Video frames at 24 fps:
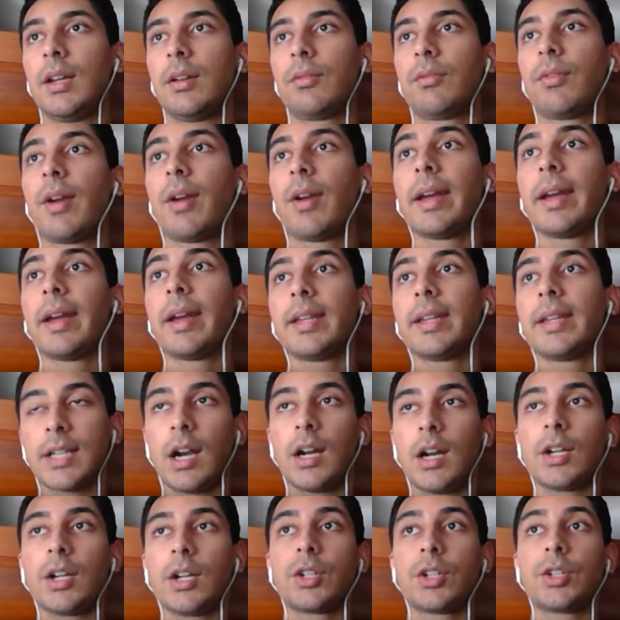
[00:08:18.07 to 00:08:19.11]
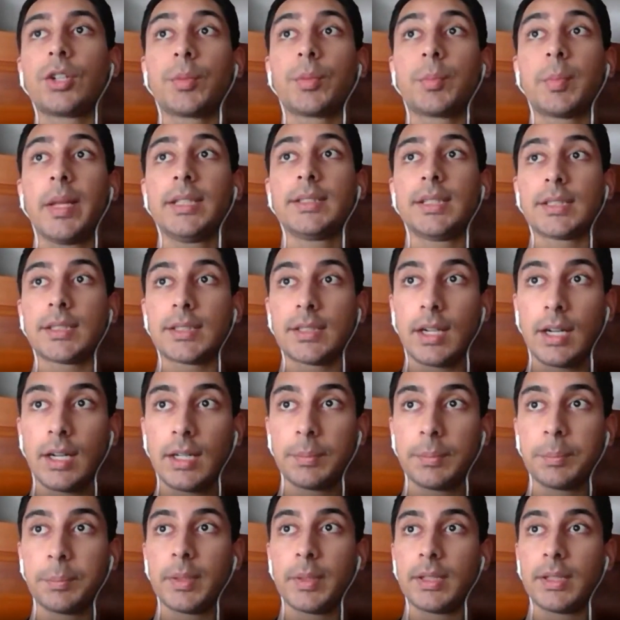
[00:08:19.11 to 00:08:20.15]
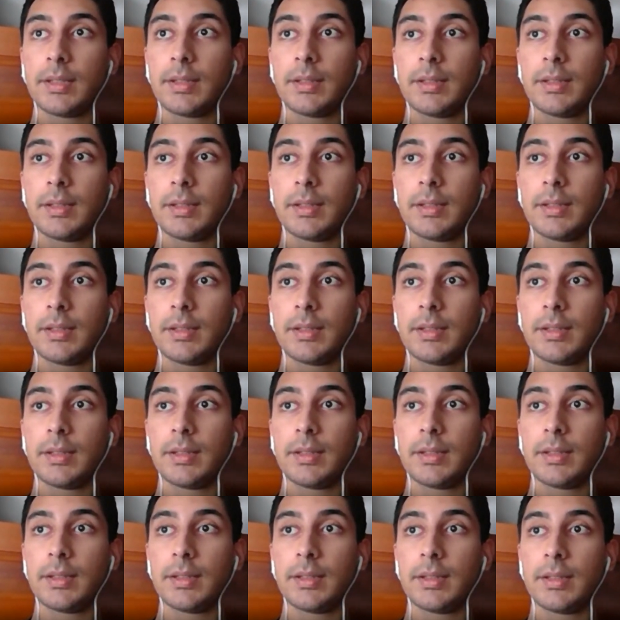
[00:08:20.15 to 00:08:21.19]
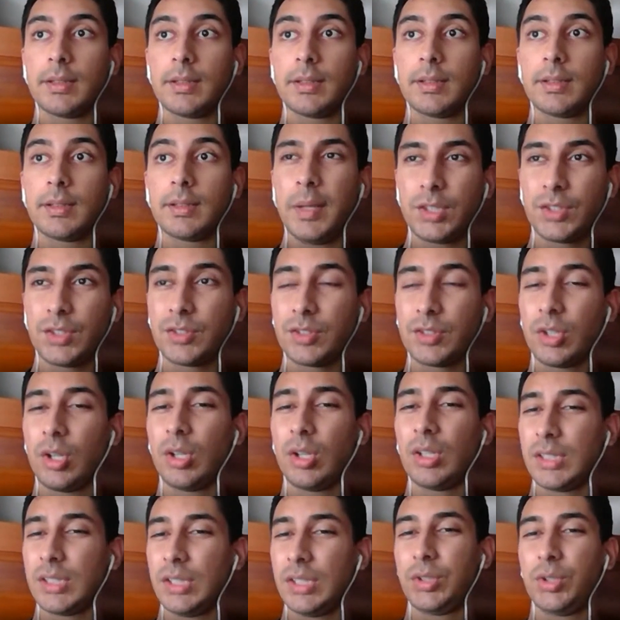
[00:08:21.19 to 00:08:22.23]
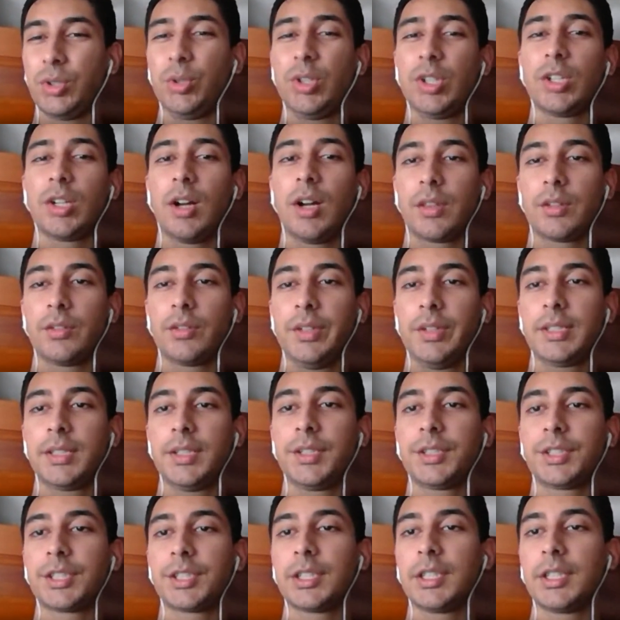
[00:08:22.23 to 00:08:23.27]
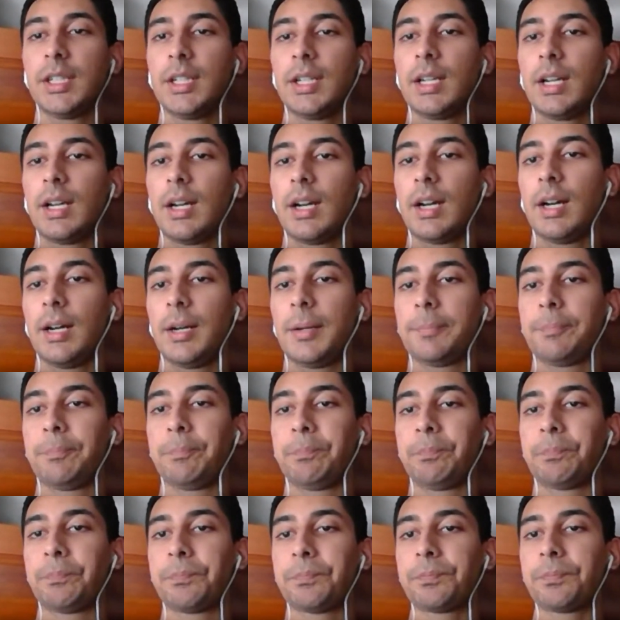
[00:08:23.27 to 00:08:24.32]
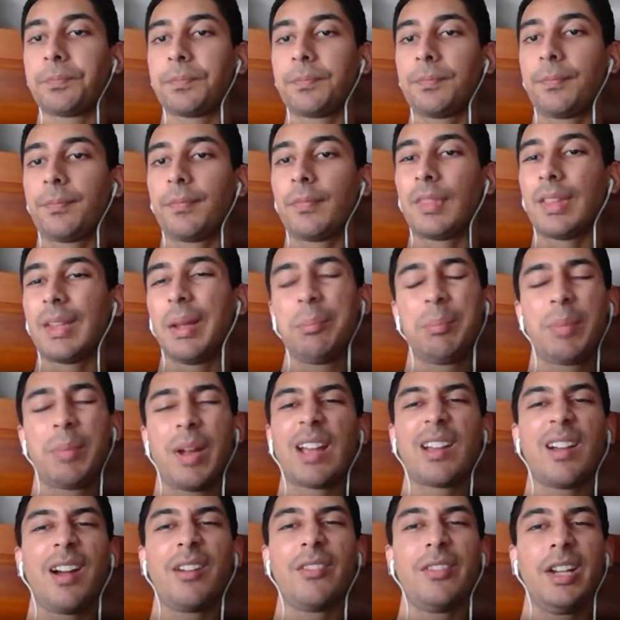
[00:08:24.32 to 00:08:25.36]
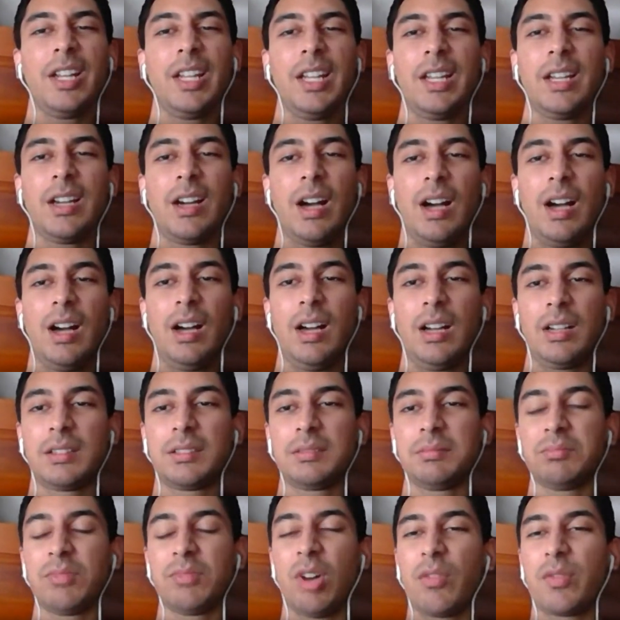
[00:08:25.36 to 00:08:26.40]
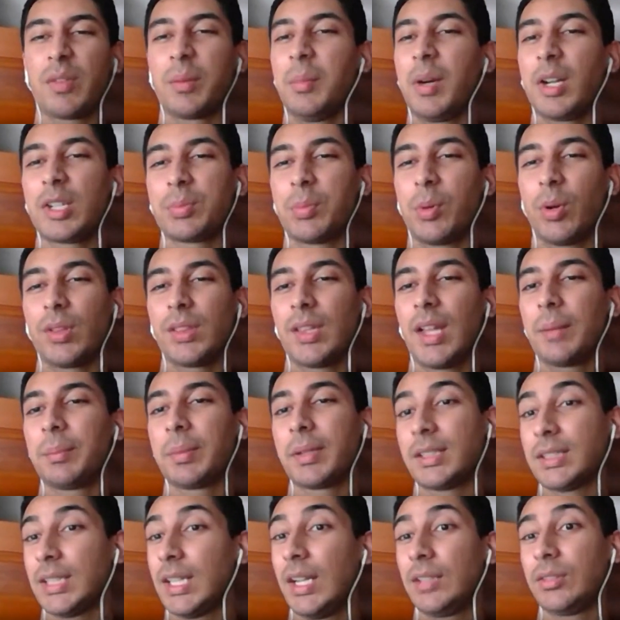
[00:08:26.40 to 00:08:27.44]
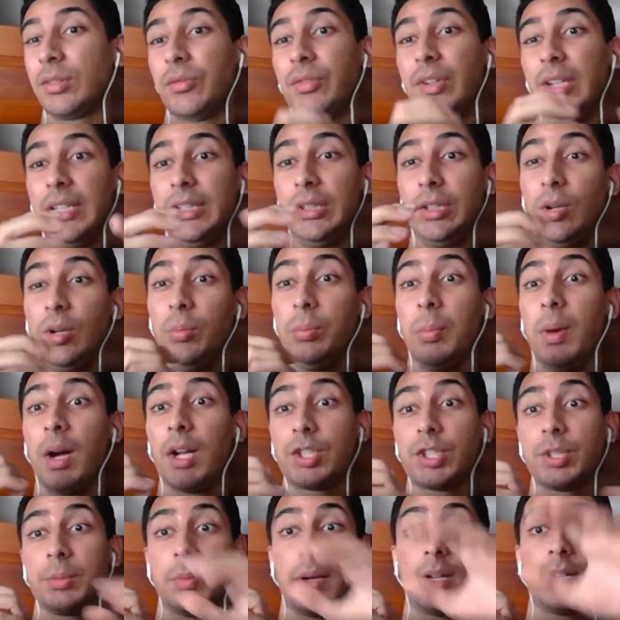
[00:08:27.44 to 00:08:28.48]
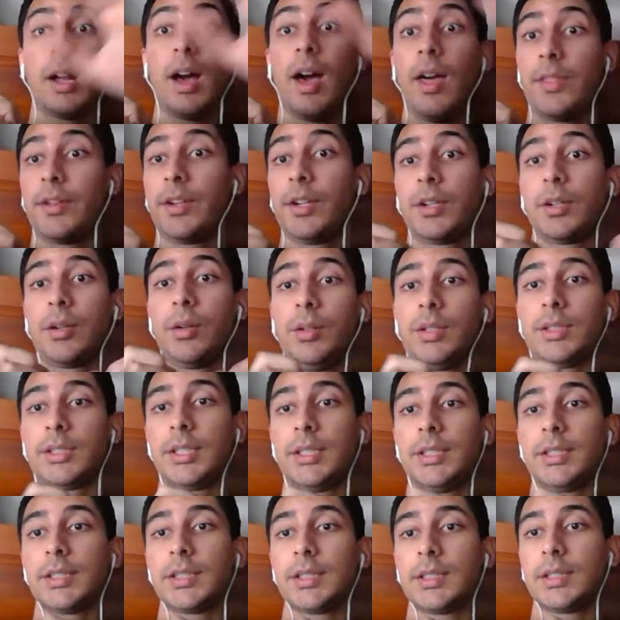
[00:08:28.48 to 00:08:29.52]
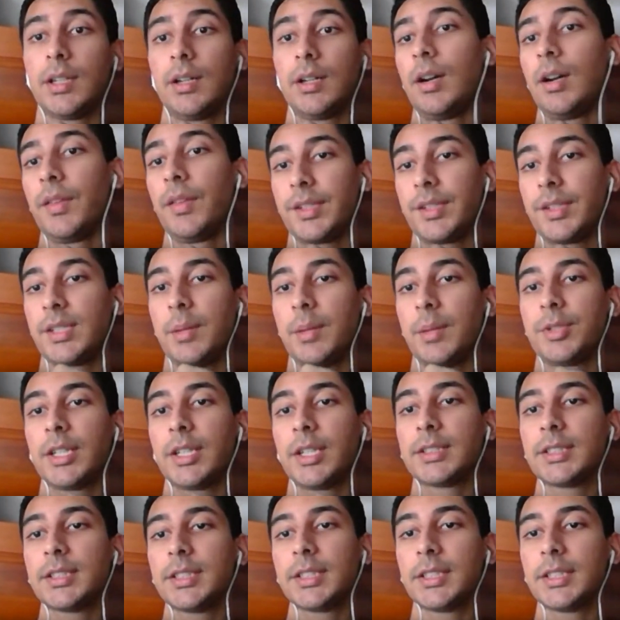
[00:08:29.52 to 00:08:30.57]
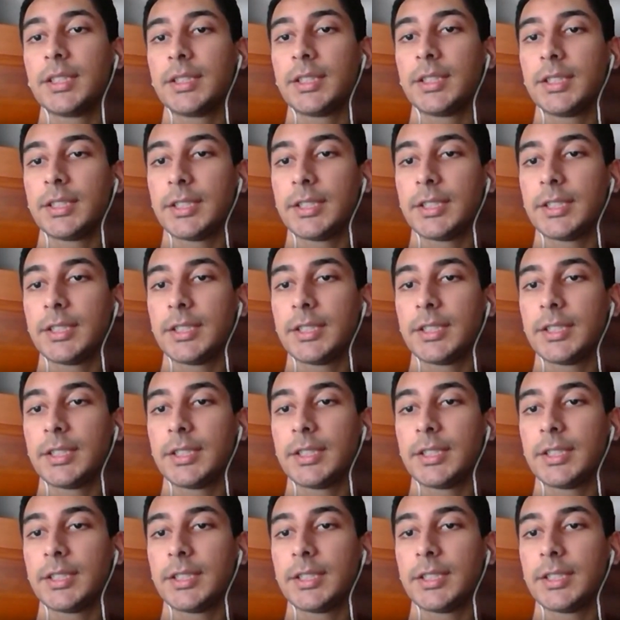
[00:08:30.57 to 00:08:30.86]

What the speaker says: rankings are a good place to start, but take it with a pinch of salt and do your other research. But I can't really offer much more than that because I don't really know much about other courses or other subjects.